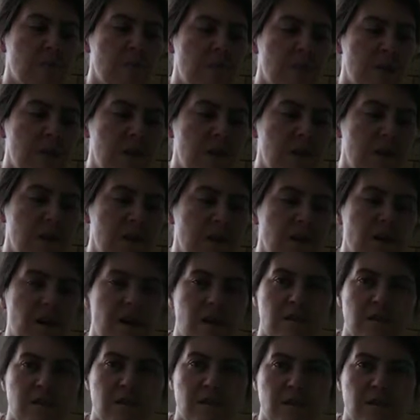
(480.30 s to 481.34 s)
be
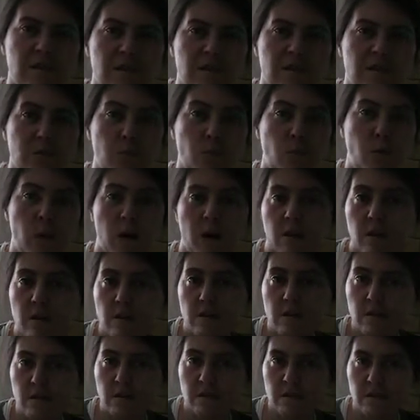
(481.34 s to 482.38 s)
as it was
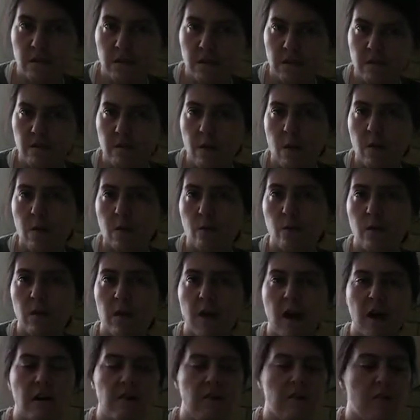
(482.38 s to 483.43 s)
in a very
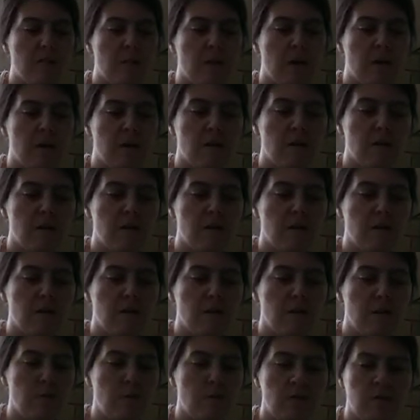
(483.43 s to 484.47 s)
relaxed manner.
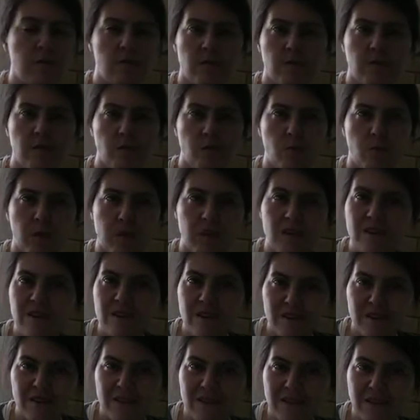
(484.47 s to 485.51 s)
He wishes to
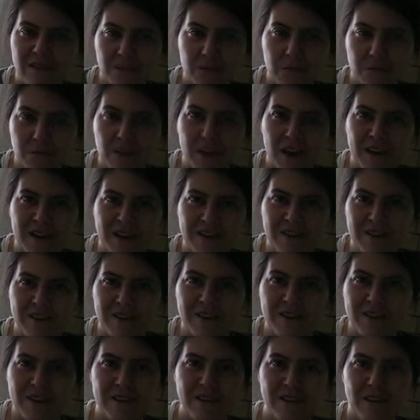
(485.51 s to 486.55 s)
win this fight,
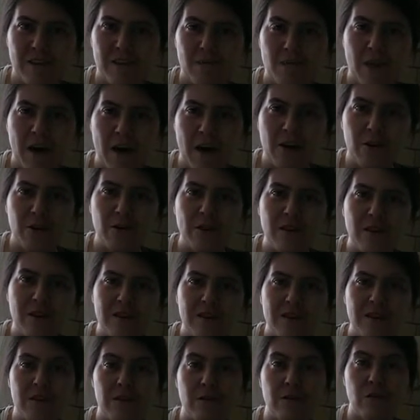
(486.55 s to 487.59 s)
this battle,
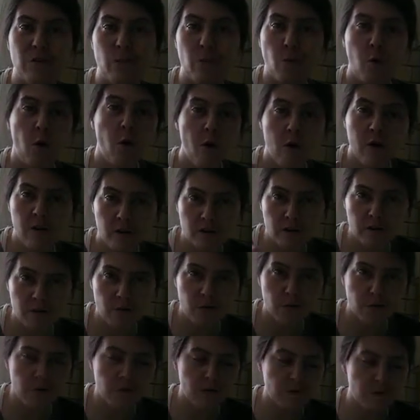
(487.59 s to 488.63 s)
this war, so
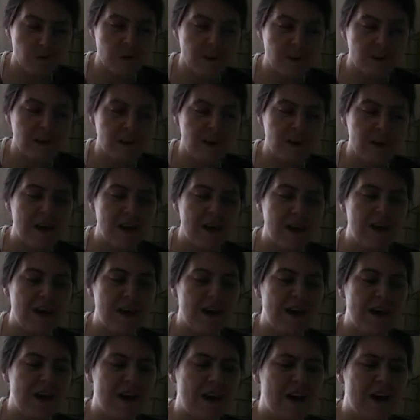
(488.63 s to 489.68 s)
to speak.
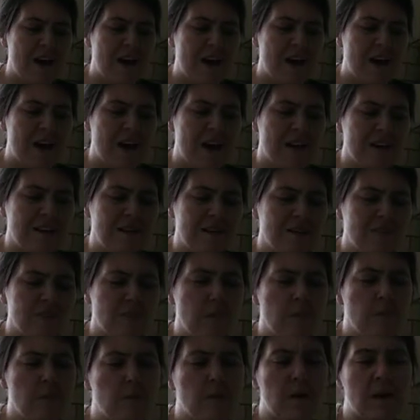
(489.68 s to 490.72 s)
And he's
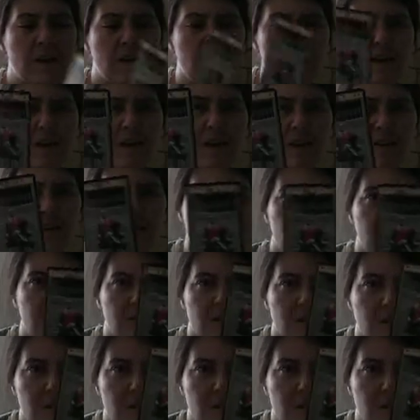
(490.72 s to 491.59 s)
very blasé. You see,